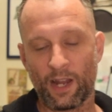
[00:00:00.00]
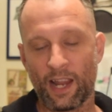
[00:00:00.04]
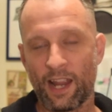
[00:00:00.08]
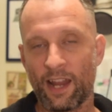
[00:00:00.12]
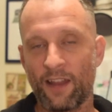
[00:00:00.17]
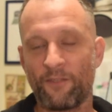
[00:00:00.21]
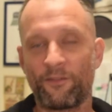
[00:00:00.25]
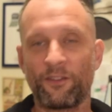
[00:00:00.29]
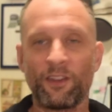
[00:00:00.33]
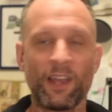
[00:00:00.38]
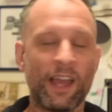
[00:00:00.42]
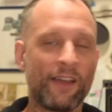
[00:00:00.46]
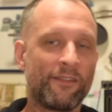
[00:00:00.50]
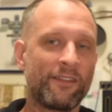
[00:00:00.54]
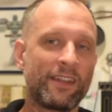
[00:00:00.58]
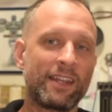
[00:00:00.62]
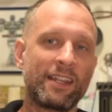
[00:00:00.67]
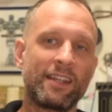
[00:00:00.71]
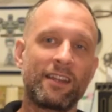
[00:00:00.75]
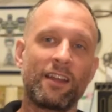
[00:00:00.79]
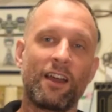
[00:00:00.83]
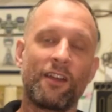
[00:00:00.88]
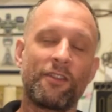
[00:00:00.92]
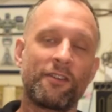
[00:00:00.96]
If you have
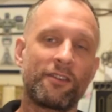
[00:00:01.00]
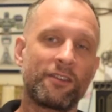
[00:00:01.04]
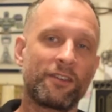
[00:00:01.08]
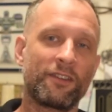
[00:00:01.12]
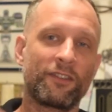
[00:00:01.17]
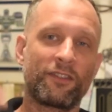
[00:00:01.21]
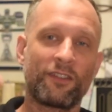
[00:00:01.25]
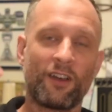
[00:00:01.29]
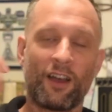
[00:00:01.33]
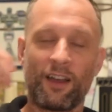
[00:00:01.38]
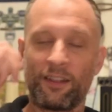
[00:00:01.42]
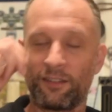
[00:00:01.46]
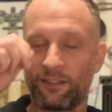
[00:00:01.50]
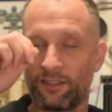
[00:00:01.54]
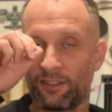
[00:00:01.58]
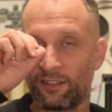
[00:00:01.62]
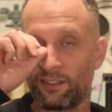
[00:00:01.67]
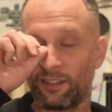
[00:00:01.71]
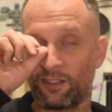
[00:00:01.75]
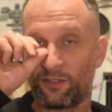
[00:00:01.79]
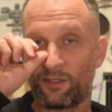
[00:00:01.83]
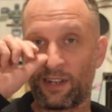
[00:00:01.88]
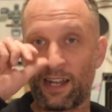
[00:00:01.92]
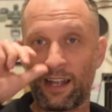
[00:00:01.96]
any other thoughts
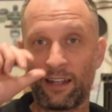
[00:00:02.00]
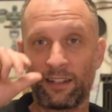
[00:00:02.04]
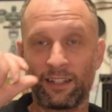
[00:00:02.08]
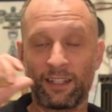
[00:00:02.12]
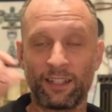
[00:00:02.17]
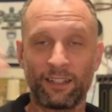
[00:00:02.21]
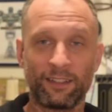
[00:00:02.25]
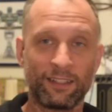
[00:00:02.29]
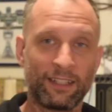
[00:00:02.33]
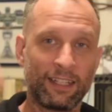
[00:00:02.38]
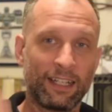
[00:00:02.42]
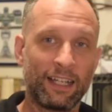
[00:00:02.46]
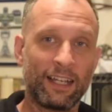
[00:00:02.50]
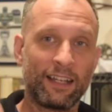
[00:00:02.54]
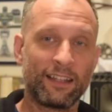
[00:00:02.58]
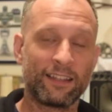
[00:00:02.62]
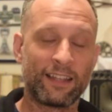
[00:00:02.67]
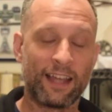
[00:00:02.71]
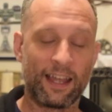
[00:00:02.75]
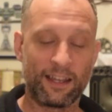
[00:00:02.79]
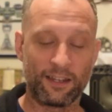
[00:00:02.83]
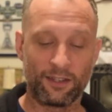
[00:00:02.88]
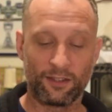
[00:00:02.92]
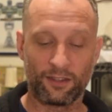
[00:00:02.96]
around it
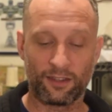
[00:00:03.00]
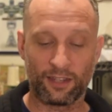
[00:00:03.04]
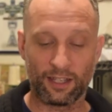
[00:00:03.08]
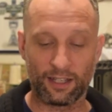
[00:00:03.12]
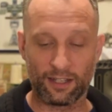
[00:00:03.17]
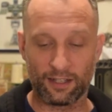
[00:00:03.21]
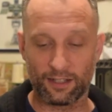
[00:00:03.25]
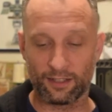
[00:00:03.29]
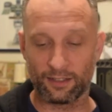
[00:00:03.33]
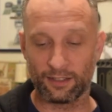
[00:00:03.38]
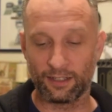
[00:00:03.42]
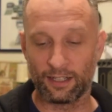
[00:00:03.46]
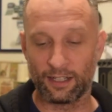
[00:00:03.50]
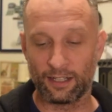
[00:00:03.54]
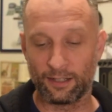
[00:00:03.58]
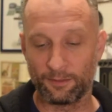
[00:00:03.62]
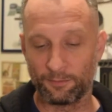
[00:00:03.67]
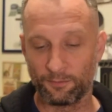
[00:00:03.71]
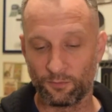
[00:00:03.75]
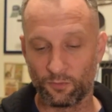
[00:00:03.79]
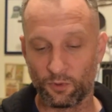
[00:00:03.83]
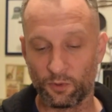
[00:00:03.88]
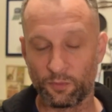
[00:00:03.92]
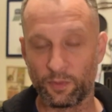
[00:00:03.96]
that you think
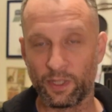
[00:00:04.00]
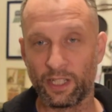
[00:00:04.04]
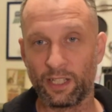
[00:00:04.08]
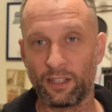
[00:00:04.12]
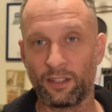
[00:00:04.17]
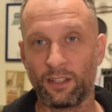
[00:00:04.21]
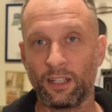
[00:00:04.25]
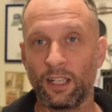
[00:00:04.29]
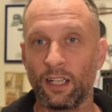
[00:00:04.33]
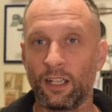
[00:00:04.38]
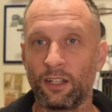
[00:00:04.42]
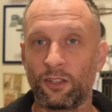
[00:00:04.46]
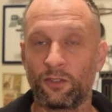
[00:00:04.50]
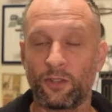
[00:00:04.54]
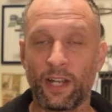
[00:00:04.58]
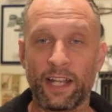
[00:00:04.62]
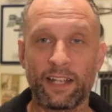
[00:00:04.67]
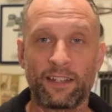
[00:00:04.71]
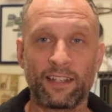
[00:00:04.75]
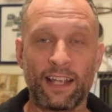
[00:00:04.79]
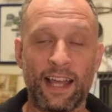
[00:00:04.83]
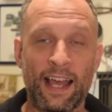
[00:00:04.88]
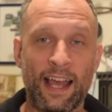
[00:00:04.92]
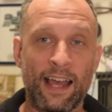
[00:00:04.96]
would be
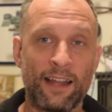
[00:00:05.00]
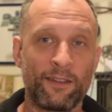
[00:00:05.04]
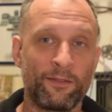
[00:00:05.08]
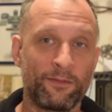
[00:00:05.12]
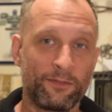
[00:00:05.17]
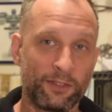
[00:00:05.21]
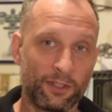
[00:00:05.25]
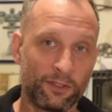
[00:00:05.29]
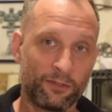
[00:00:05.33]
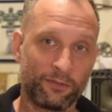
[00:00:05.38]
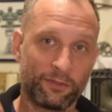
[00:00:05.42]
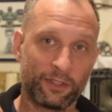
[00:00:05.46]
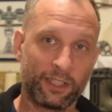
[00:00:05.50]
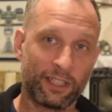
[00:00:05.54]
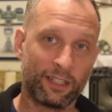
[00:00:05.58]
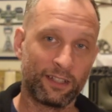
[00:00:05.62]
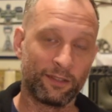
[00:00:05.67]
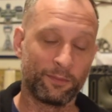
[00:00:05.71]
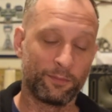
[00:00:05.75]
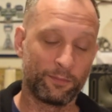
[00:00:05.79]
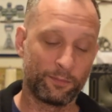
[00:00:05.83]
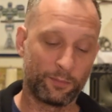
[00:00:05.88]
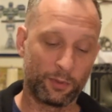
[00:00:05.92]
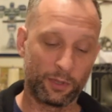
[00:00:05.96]
great to add, feel free
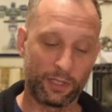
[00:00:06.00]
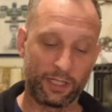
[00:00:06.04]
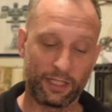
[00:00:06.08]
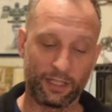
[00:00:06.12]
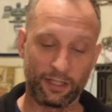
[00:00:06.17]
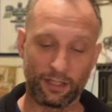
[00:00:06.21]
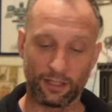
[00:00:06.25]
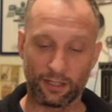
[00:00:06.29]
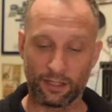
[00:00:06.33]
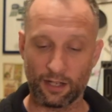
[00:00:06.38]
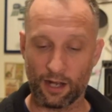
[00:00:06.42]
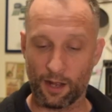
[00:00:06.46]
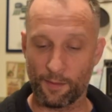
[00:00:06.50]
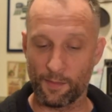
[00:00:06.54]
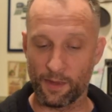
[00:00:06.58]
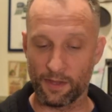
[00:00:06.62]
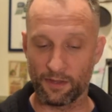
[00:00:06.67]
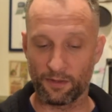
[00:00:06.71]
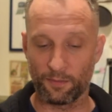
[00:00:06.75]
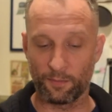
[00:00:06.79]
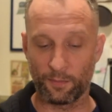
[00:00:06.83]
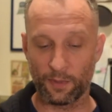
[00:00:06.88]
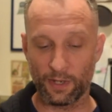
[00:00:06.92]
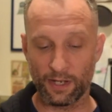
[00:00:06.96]
to put it in the
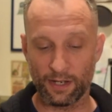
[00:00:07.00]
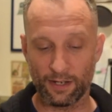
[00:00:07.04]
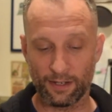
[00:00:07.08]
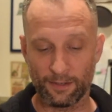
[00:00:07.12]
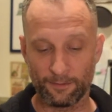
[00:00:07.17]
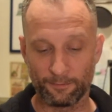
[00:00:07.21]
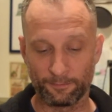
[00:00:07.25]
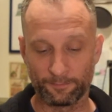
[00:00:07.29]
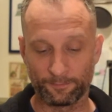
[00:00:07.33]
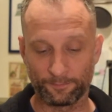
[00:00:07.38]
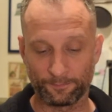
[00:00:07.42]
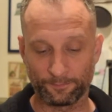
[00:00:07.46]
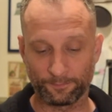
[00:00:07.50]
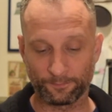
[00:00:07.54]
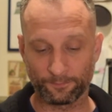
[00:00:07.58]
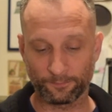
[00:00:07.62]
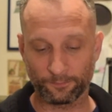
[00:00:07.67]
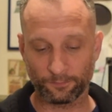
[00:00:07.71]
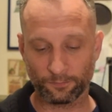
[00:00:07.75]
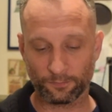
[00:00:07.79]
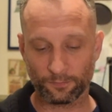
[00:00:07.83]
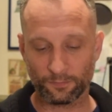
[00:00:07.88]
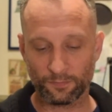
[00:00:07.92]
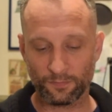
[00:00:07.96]
comments. But
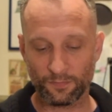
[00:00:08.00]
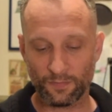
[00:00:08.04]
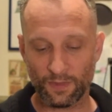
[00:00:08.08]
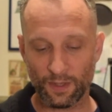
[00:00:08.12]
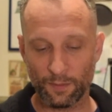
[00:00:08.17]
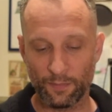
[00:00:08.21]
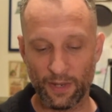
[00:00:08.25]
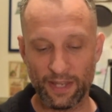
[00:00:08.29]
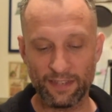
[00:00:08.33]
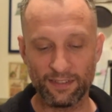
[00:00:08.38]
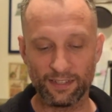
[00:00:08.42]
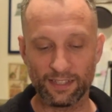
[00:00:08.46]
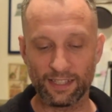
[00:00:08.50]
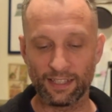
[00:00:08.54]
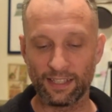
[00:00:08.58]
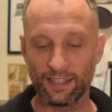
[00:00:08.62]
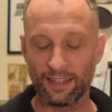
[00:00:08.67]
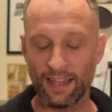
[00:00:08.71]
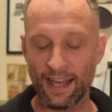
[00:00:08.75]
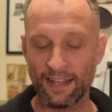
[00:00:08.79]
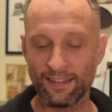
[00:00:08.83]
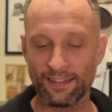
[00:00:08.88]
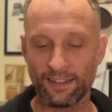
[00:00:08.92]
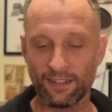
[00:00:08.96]
basically,
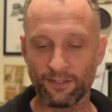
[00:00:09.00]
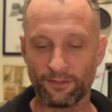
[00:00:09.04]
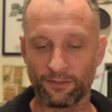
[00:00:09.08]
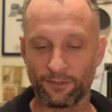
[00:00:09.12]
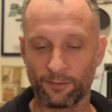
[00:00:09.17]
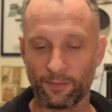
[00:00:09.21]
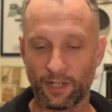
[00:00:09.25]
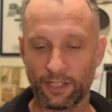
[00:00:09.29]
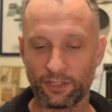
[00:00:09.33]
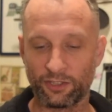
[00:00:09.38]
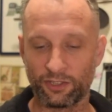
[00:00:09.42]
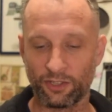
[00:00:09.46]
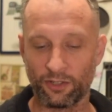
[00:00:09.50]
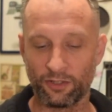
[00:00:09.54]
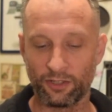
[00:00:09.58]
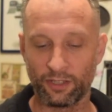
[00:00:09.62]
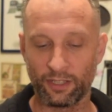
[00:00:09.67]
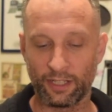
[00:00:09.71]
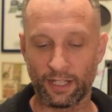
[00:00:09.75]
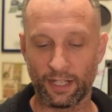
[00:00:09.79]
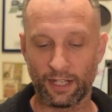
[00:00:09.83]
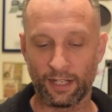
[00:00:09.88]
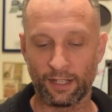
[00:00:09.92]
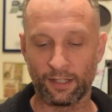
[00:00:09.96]
that's it for my show
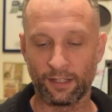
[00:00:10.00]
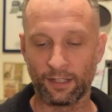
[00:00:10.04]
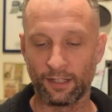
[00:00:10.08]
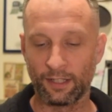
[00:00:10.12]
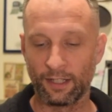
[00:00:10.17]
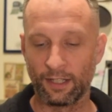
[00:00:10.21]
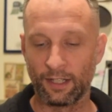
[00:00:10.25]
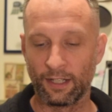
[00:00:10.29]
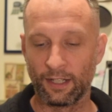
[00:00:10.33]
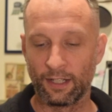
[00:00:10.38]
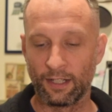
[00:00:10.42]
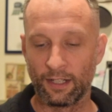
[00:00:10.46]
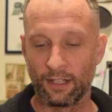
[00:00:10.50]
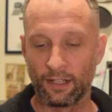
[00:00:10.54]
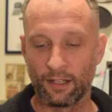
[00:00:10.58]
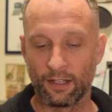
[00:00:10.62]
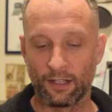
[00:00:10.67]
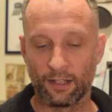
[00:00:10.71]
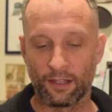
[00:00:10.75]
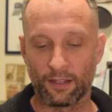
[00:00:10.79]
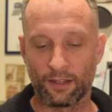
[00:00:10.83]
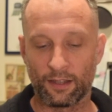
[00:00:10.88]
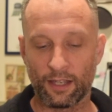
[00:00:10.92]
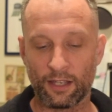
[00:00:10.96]
today.
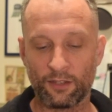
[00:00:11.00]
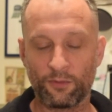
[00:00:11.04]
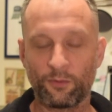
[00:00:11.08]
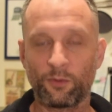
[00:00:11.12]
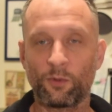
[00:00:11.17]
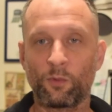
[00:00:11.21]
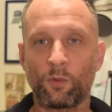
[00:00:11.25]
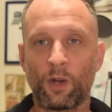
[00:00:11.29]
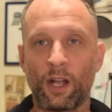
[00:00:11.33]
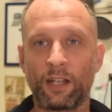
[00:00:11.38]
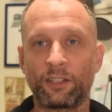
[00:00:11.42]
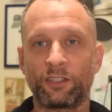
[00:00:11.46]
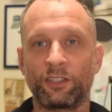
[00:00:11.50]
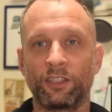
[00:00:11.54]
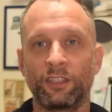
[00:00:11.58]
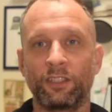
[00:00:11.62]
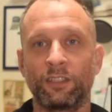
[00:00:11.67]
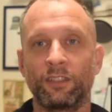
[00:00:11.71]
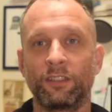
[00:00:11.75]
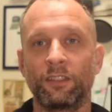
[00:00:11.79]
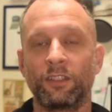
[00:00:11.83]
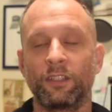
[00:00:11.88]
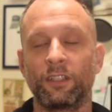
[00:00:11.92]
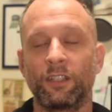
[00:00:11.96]
Thanks for
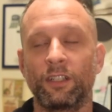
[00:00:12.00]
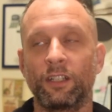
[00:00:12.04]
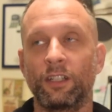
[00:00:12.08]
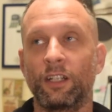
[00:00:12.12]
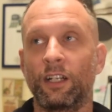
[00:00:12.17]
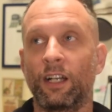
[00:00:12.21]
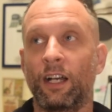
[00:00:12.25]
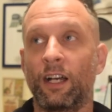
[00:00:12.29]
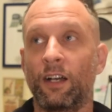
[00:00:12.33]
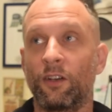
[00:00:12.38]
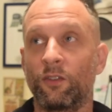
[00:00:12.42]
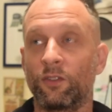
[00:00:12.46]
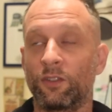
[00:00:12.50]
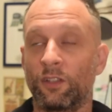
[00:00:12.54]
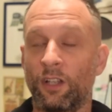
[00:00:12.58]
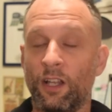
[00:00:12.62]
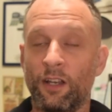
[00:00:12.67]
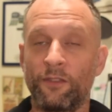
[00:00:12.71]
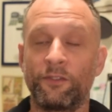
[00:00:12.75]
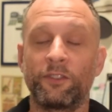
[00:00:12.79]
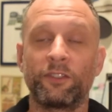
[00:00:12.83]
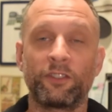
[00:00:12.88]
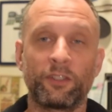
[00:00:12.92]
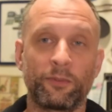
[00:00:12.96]
watching. I would
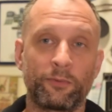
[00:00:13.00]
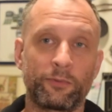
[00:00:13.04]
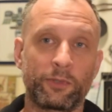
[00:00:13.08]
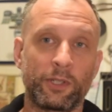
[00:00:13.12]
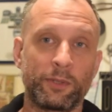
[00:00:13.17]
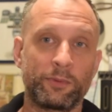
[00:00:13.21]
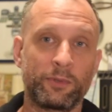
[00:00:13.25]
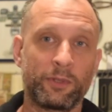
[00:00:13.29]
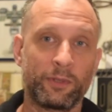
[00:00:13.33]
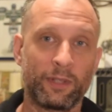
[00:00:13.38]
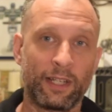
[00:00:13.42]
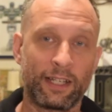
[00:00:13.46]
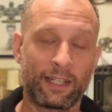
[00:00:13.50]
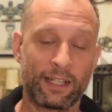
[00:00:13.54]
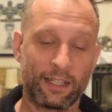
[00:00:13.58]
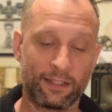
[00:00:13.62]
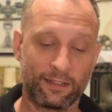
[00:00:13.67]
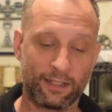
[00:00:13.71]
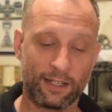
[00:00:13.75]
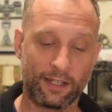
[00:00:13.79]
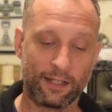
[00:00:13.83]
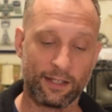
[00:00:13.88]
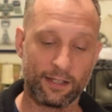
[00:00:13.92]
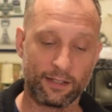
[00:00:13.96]
love your subscription, like I
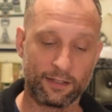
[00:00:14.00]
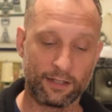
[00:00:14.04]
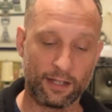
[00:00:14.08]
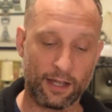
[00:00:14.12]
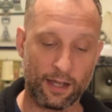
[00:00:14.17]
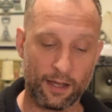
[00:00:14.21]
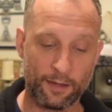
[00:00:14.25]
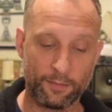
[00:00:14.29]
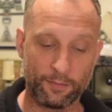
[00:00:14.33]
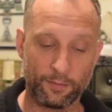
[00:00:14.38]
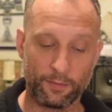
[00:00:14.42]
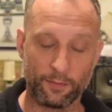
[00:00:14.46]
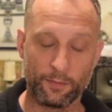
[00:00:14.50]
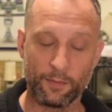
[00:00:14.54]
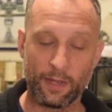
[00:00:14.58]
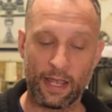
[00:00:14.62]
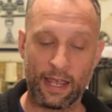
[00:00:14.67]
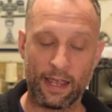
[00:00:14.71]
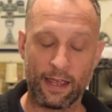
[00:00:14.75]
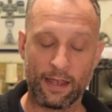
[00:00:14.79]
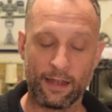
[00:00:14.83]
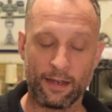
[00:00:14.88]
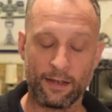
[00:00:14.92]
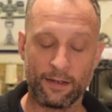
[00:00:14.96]
said at the top.
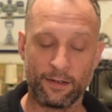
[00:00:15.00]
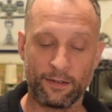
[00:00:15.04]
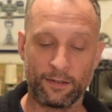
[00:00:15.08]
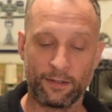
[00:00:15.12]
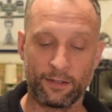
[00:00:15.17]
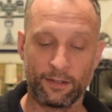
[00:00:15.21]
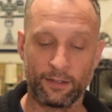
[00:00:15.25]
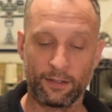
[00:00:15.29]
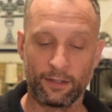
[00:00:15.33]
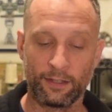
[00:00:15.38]
And